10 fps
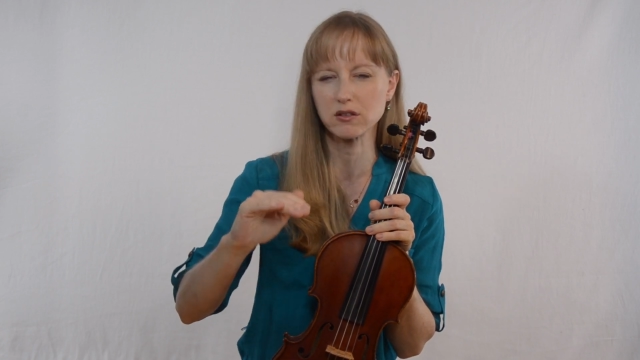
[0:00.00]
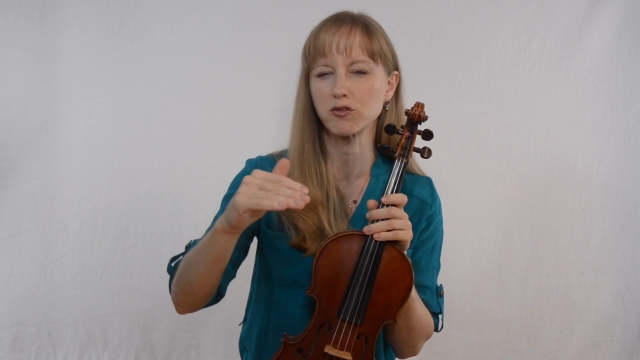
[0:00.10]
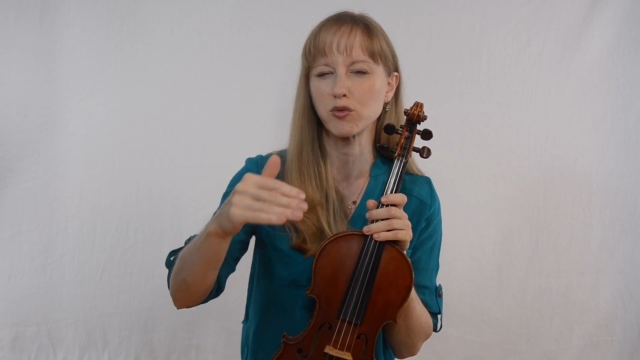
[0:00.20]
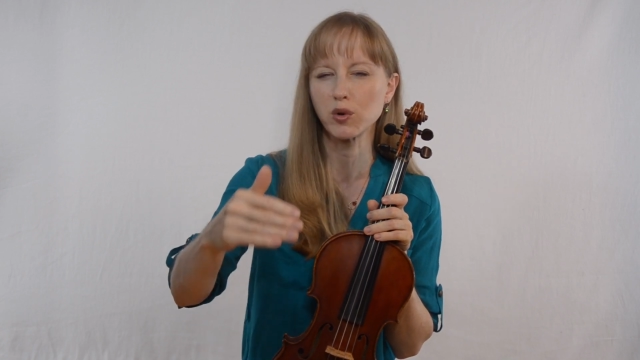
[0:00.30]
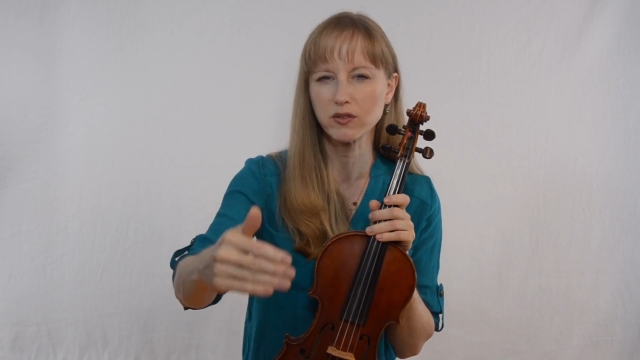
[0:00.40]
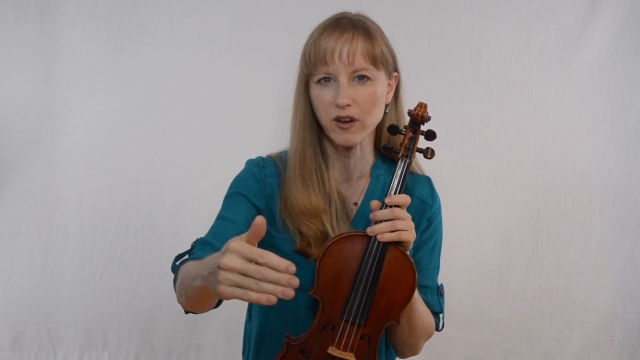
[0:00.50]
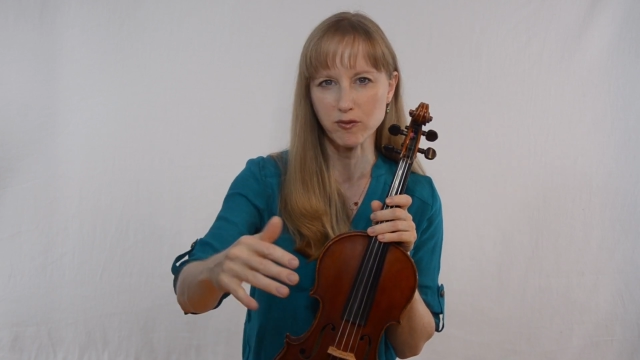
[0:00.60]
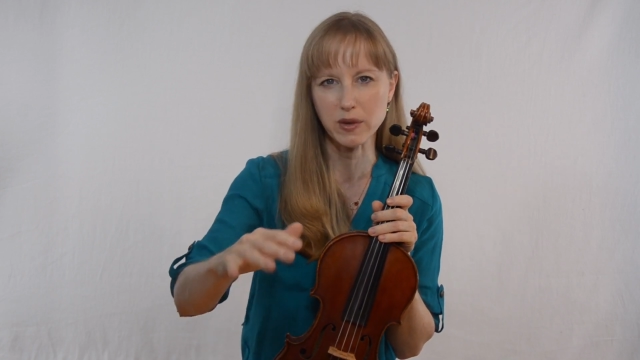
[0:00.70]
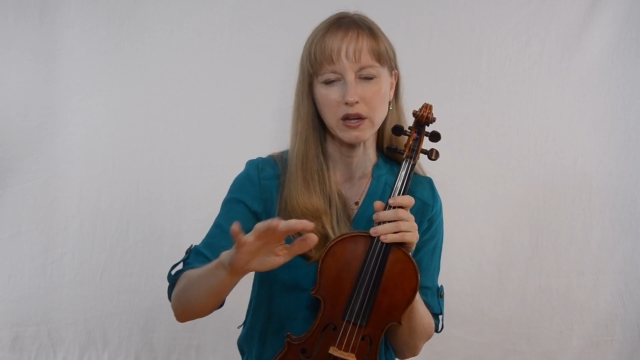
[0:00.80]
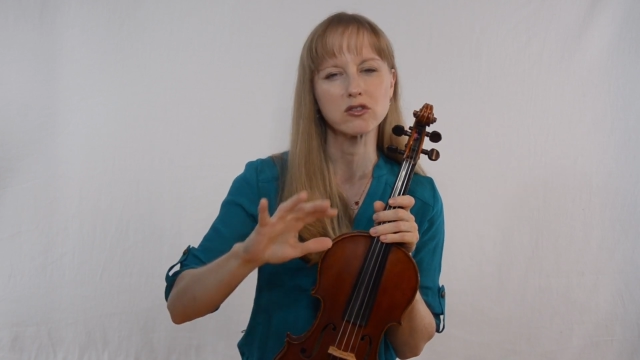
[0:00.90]
to
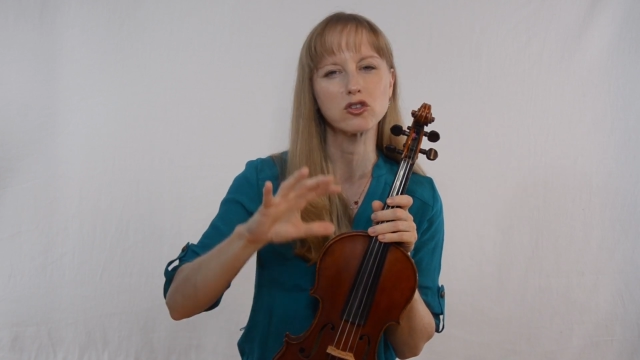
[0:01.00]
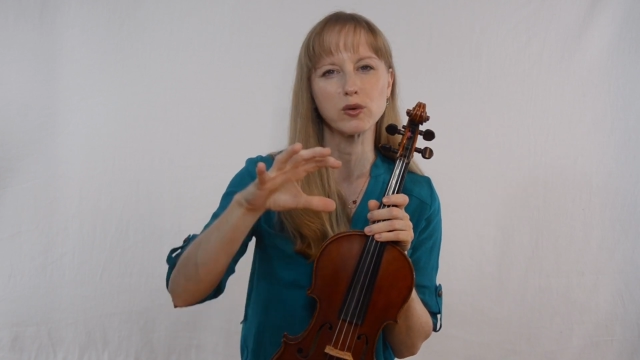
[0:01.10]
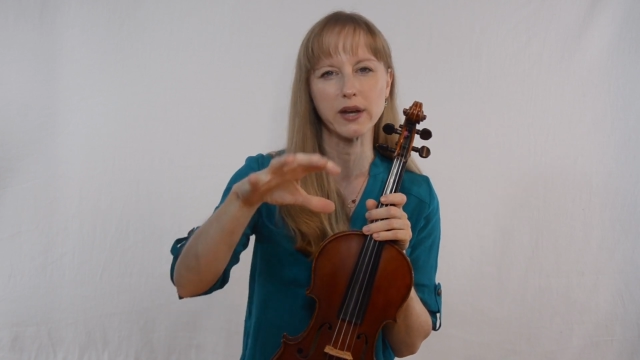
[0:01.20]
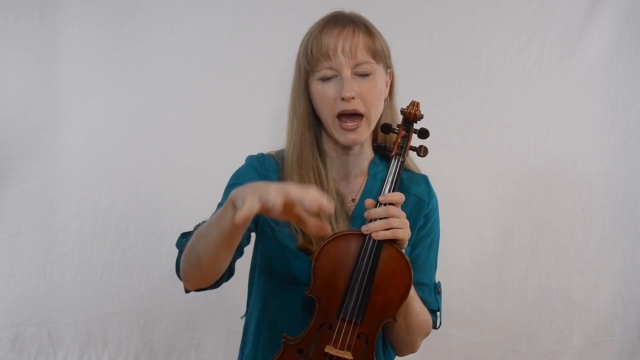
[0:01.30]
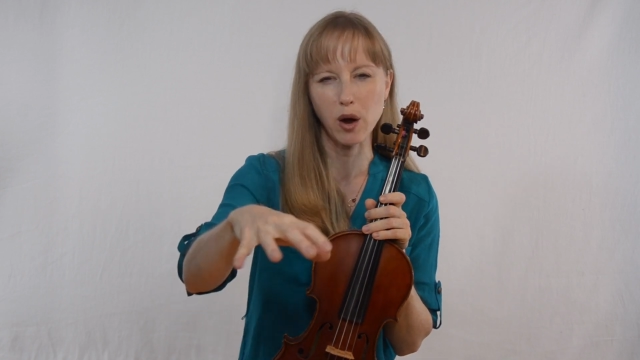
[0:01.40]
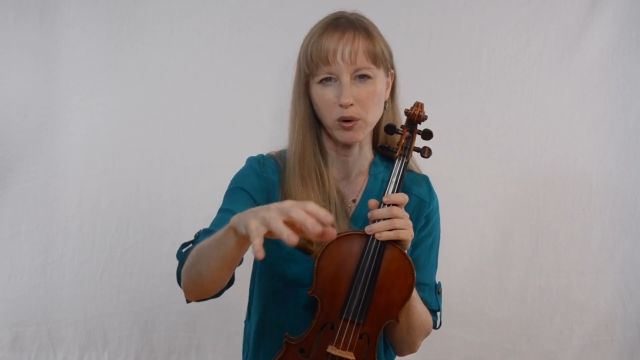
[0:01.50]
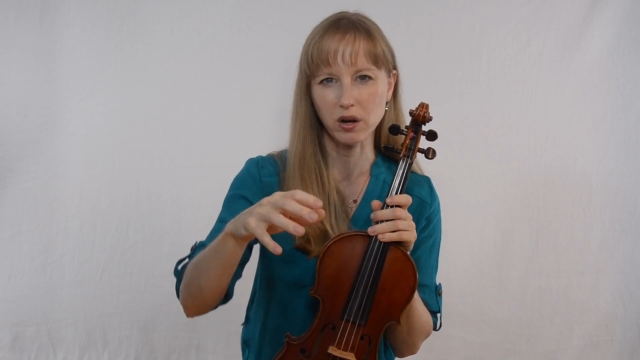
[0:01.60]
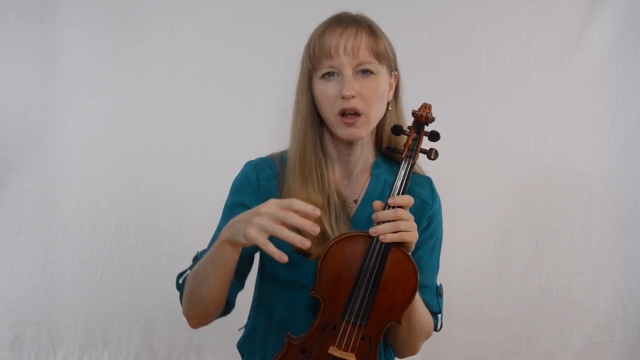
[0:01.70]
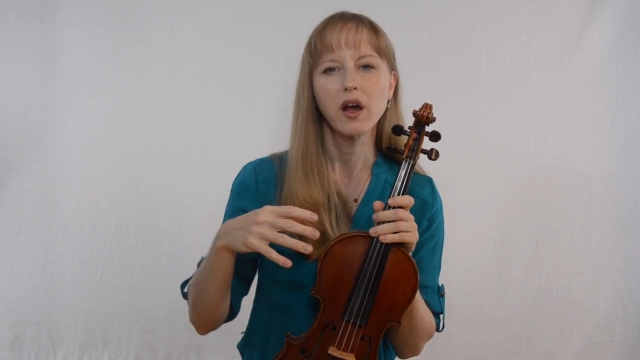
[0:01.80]
45 minutes, to an hour,